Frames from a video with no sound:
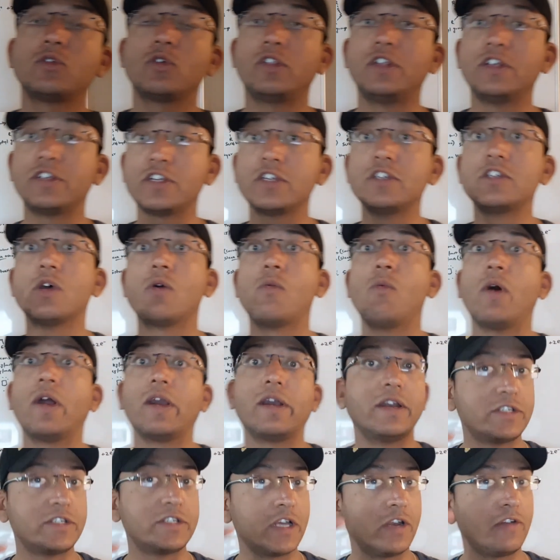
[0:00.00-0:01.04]
this is the one
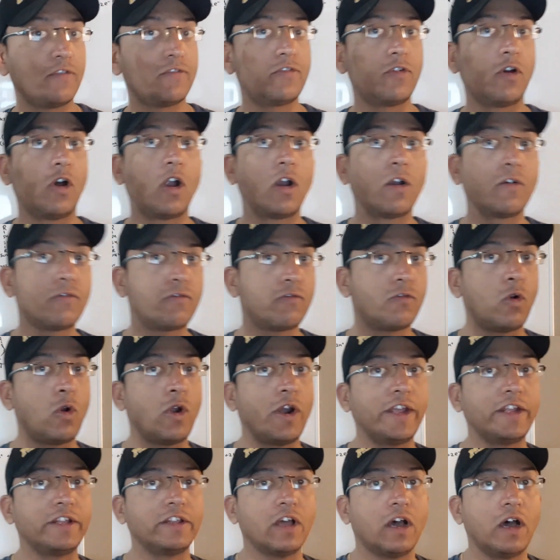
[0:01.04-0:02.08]
reason for
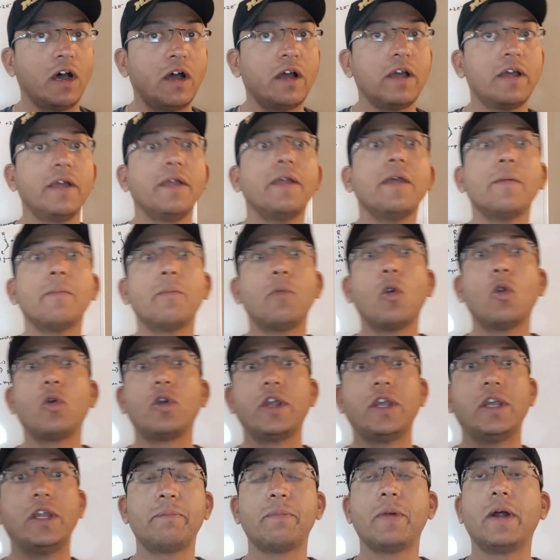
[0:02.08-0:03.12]
folding the
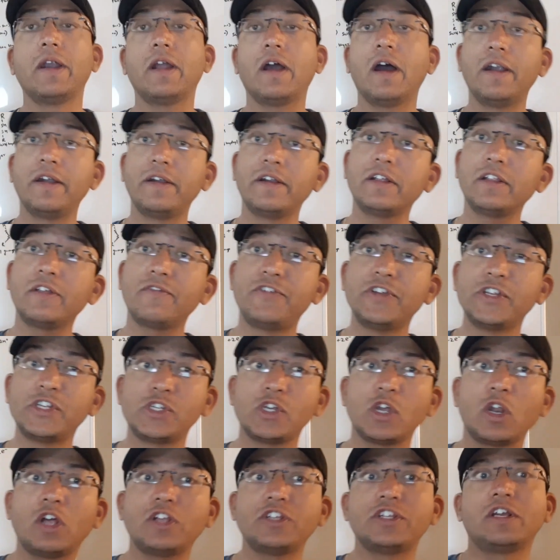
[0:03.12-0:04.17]
protein. But under the
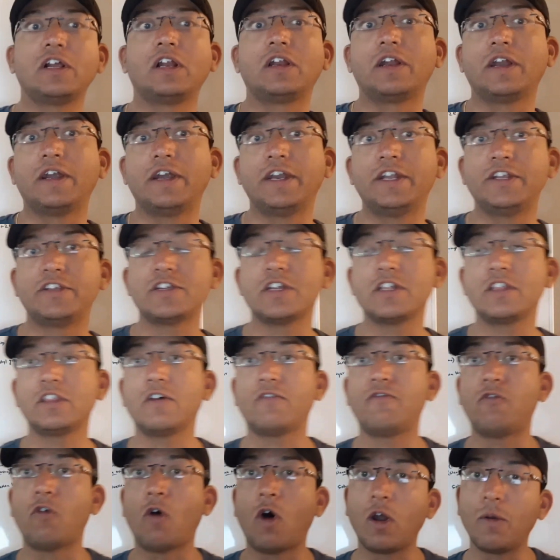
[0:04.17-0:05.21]
physiological condition, the
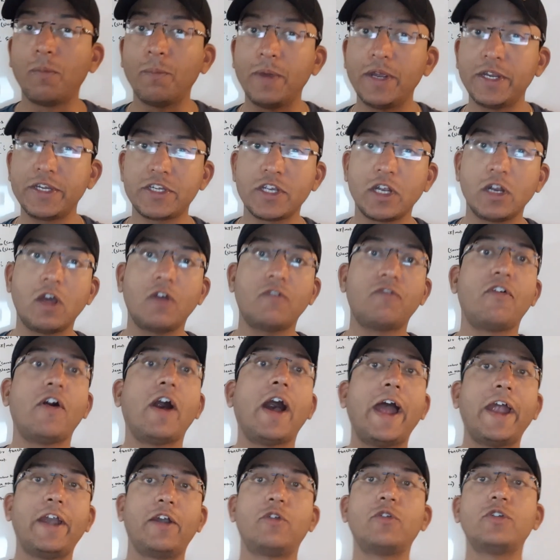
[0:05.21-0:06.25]
formation of
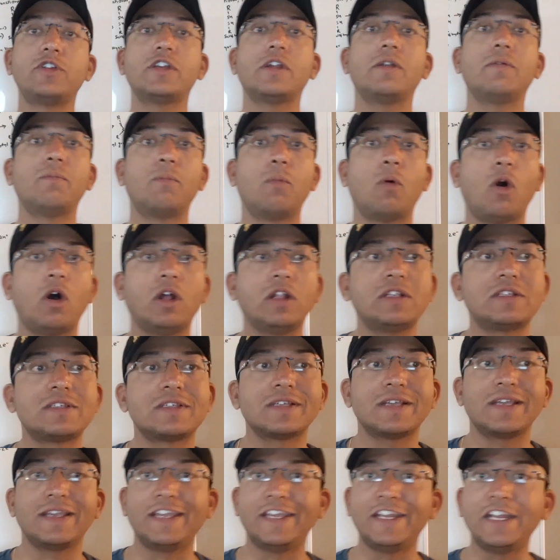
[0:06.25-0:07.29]
hydrogen
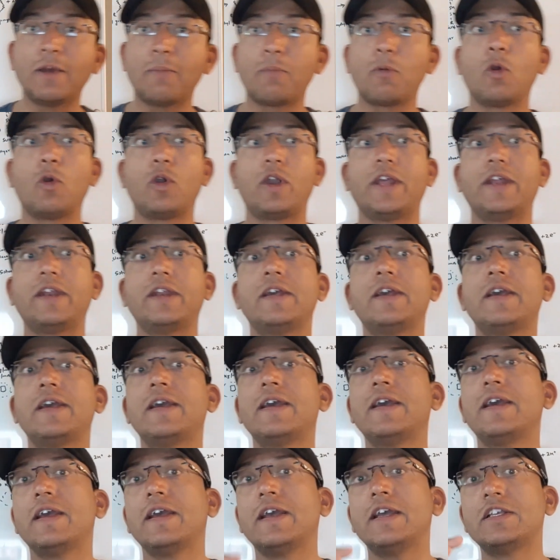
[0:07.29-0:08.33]
bonds in a protein
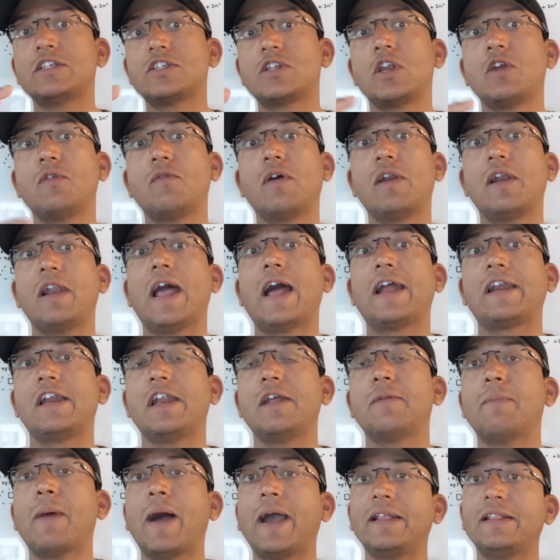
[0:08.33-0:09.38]
is driven largely
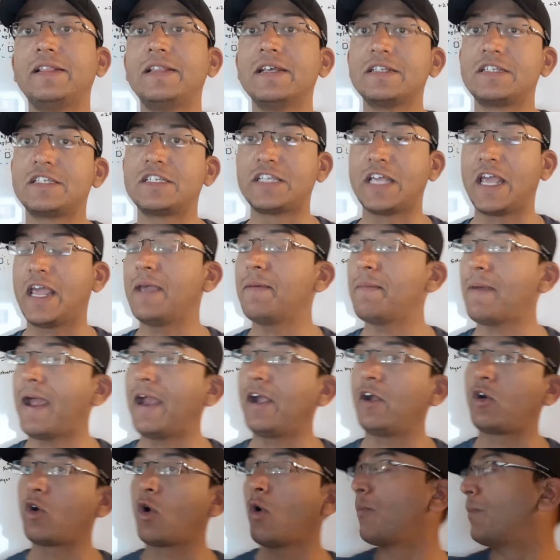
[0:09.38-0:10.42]
by this same
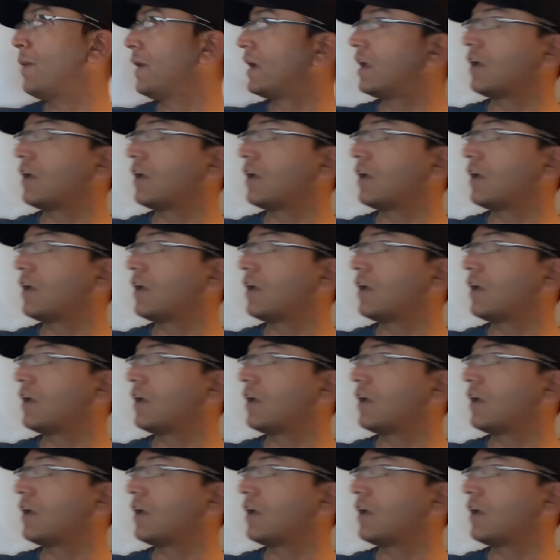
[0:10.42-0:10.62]
entropic